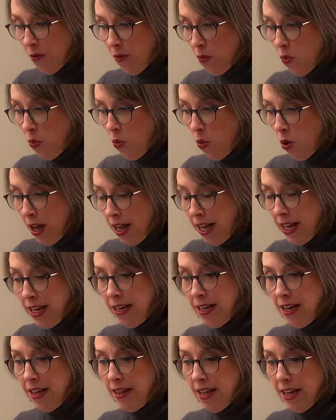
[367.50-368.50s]

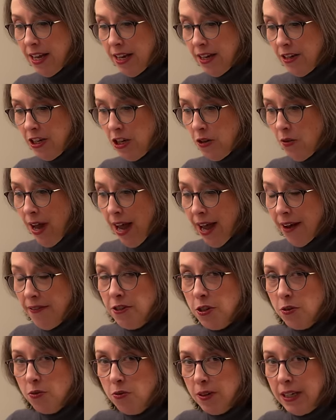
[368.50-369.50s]
one that you have
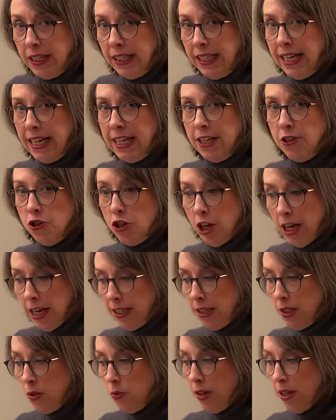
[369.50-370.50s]
to really
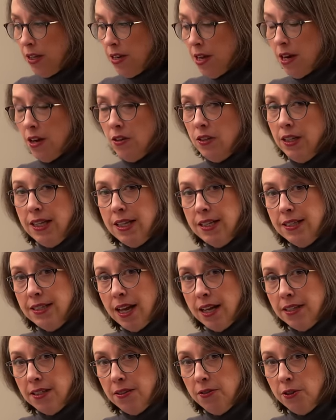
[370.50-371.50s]
adjust with not only the
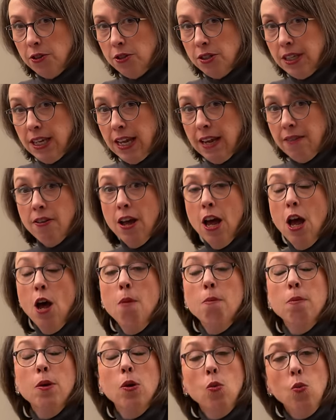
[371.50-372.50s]
size of your sleeve,
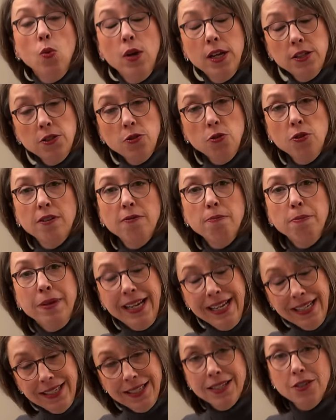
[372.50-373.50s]
but what sort of
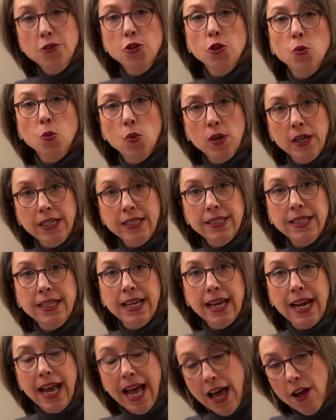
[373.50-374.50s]
pieces you're wanting to
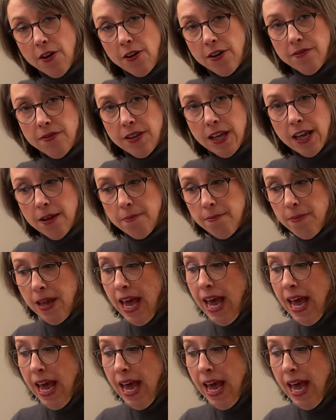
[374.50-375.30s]
get out of them.